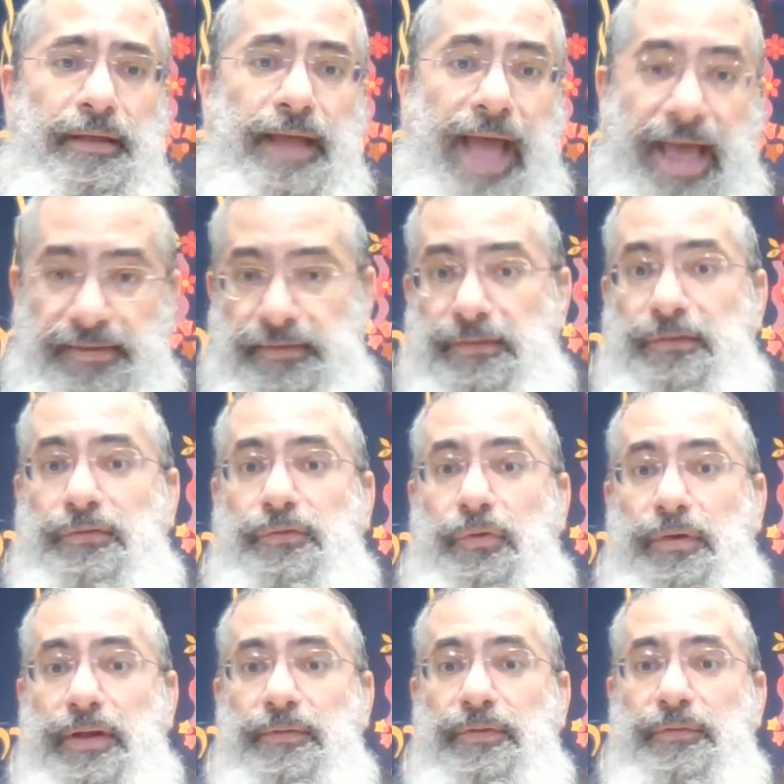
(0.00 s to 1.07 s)
As in the
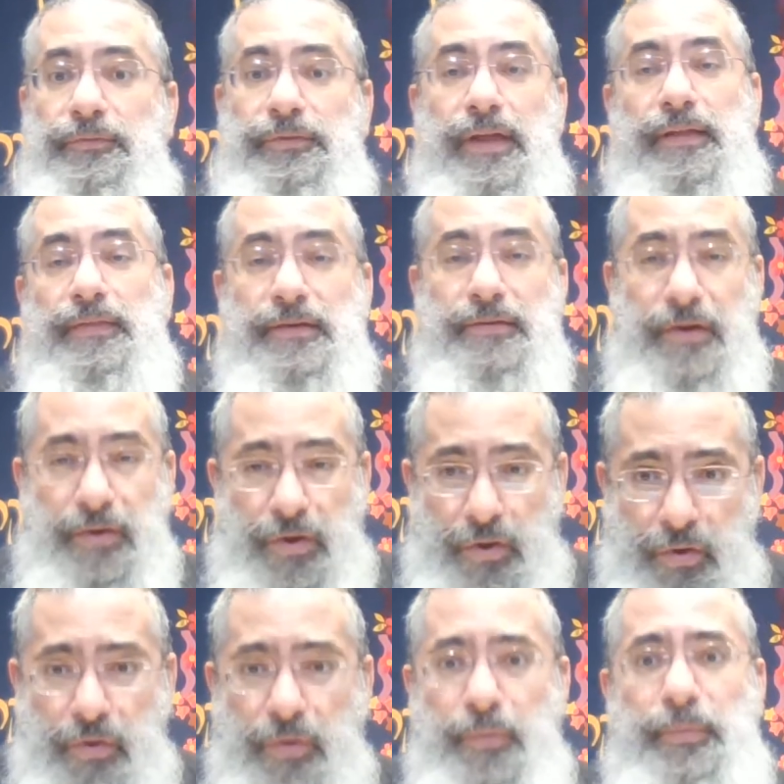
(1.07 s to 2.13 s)
story of the flood, there are
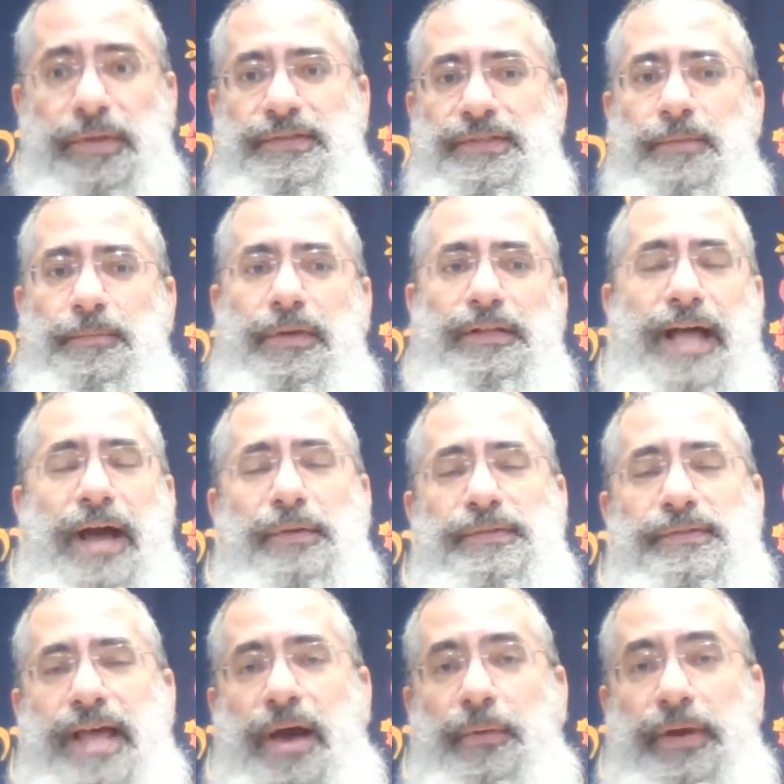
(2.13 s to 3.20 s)
always some
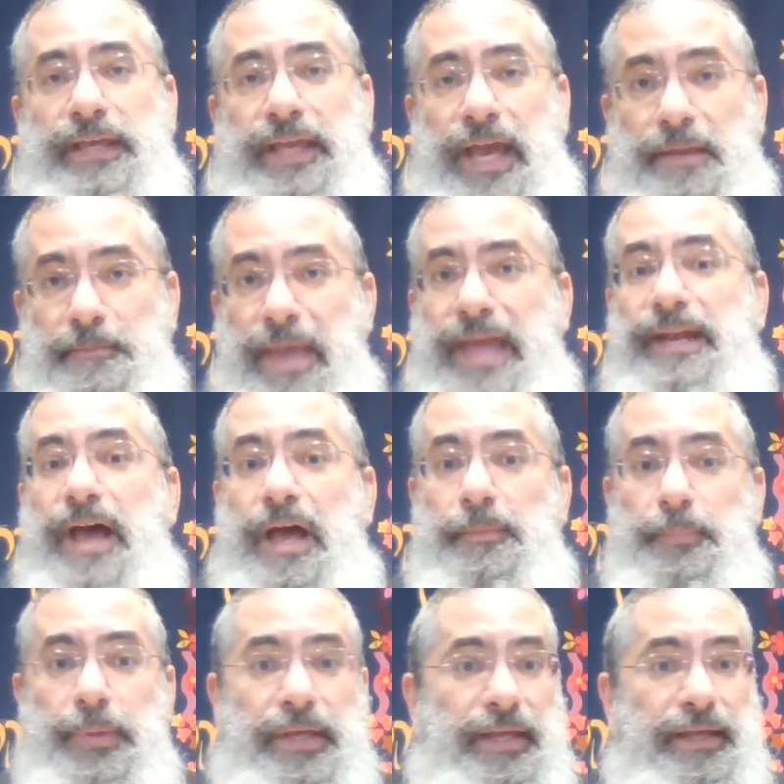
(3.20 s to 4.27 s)
clouds now and again. May
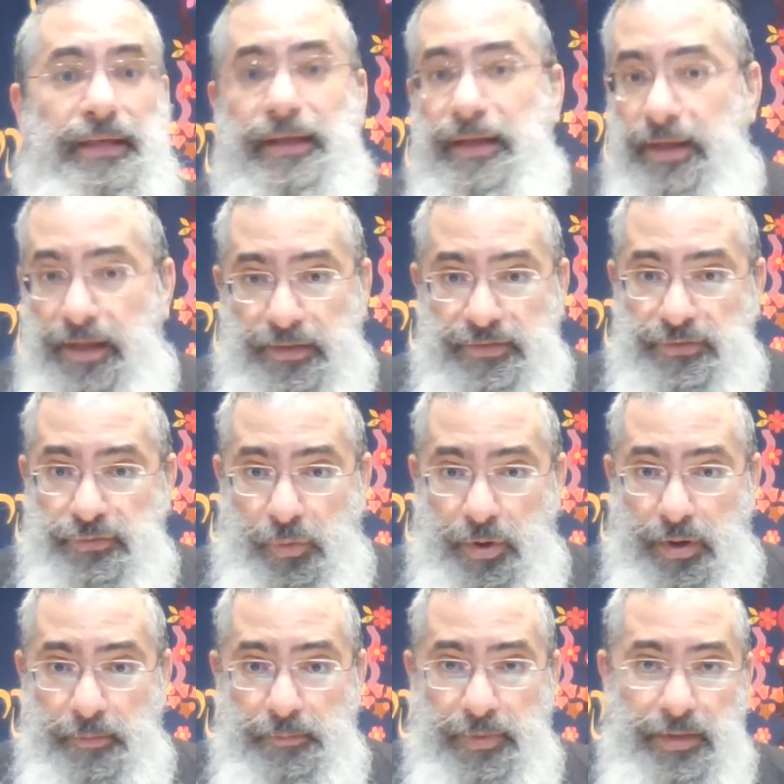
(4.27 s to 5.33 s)
not be a
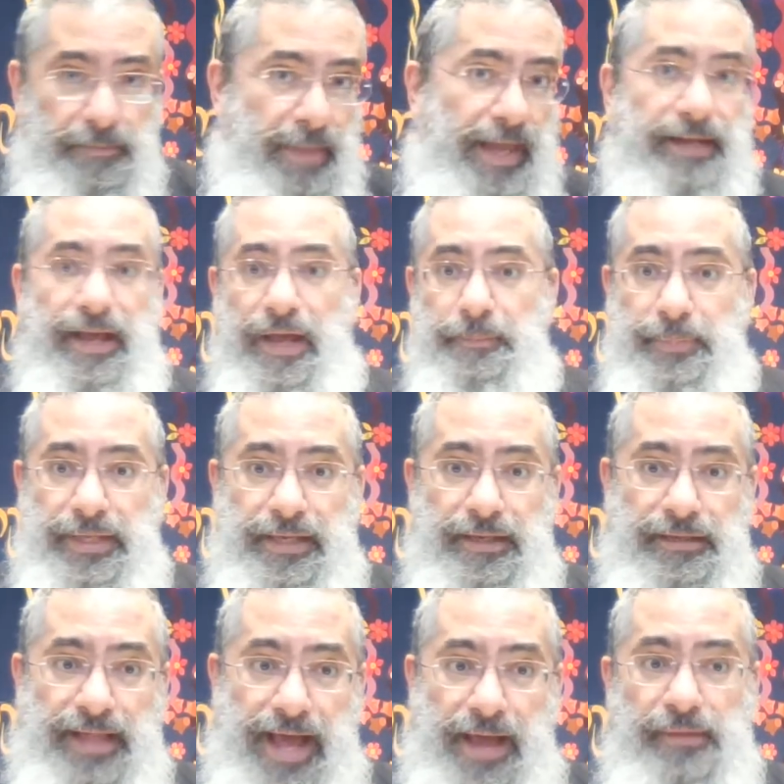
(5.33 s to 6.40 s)
storm, it may not be
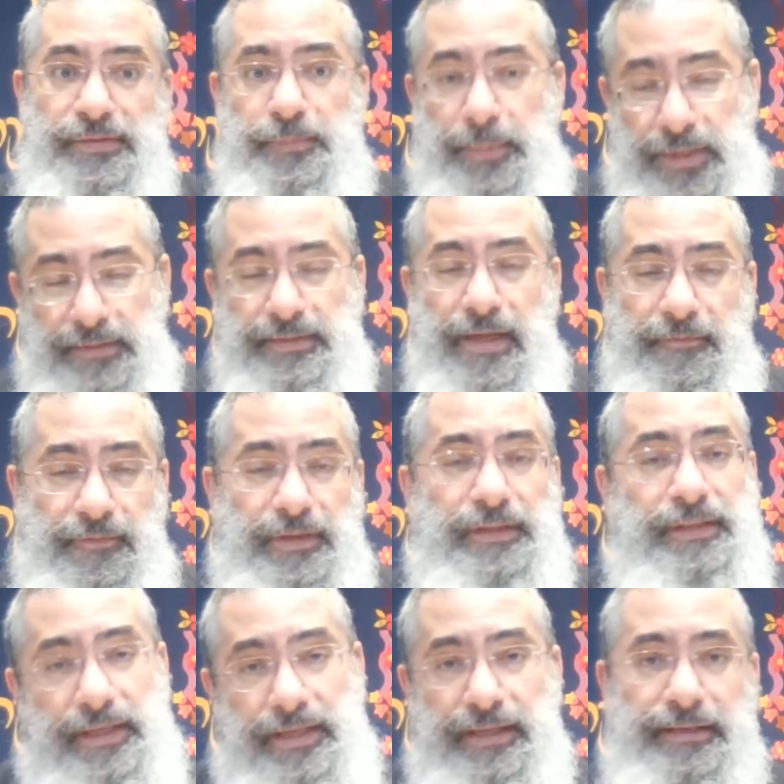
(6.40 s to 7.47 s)
clouds, but it
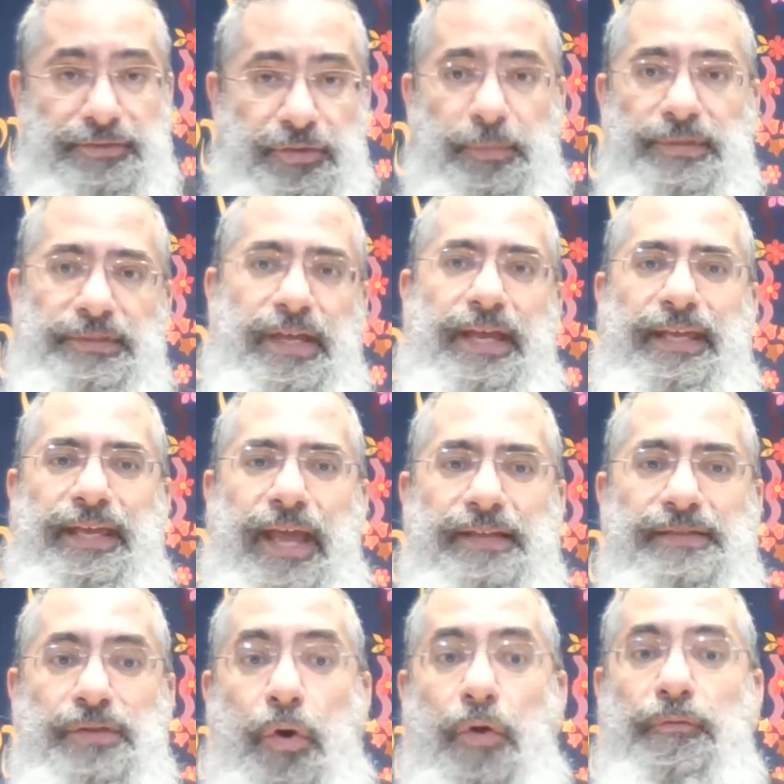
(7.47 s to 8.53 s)
definitely, shall we say,
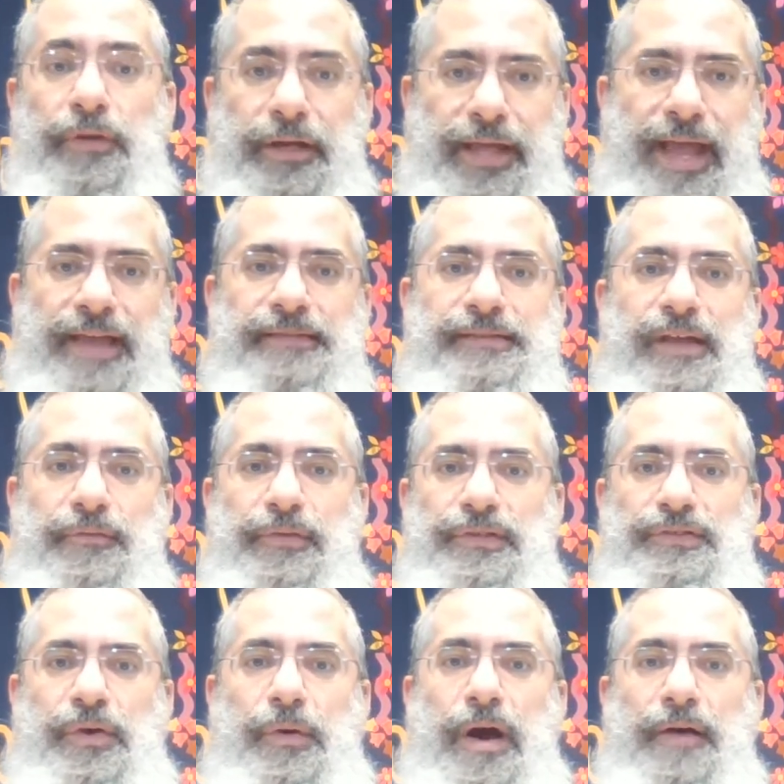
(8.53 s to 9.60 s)
gets overcast every
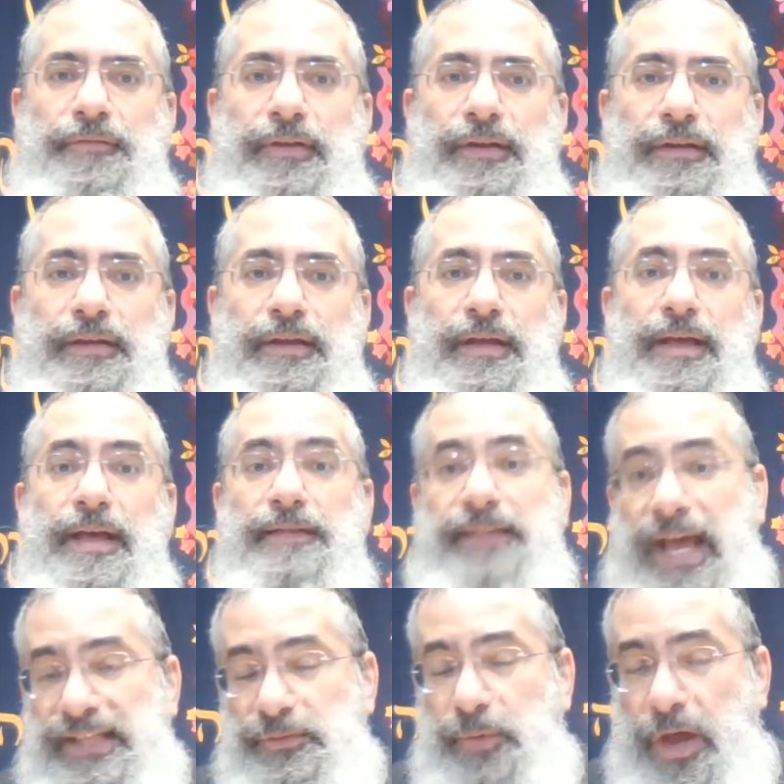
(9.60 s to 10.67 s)
so often.
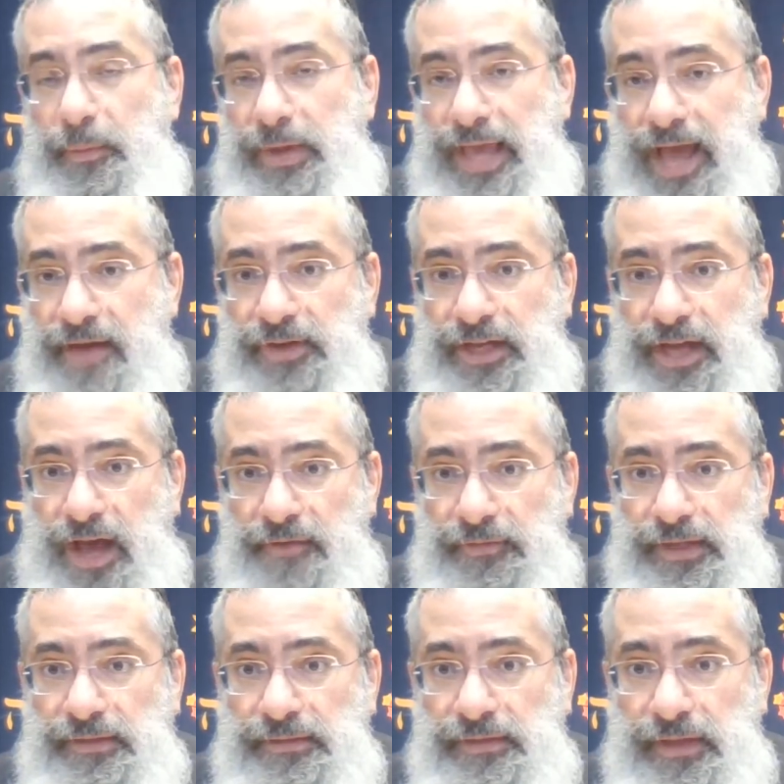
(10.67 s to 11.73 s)
That's why we have a
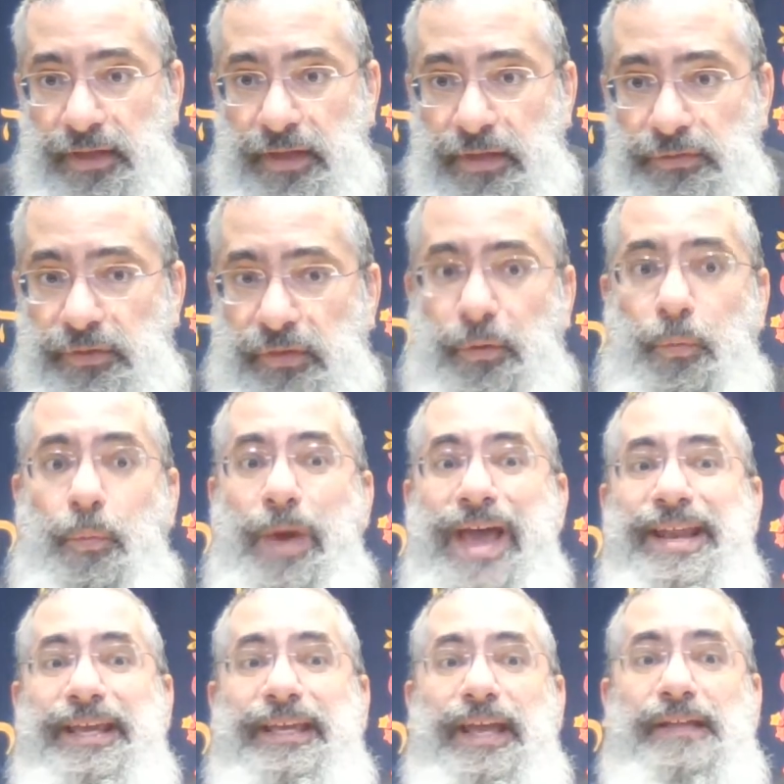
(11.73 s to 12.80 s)
covenant, so that
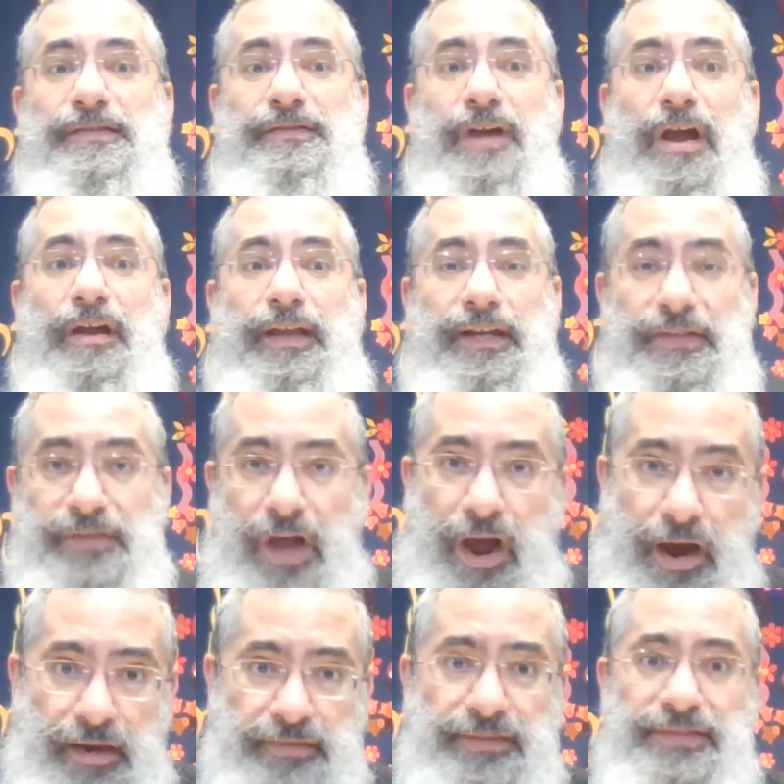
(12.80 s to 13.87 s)
when it gets dark and it's
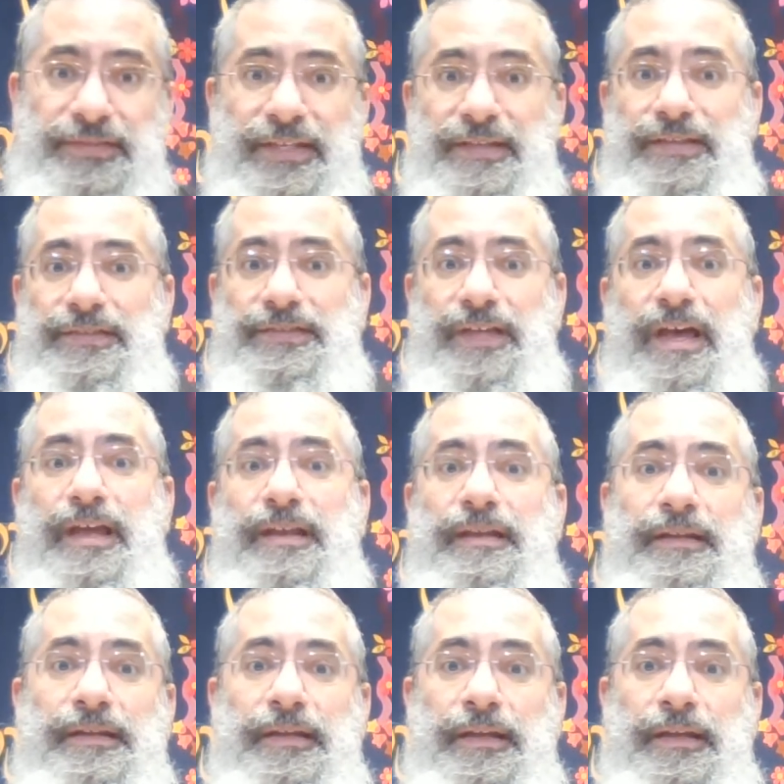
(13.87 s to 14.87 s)
hard to see the sun,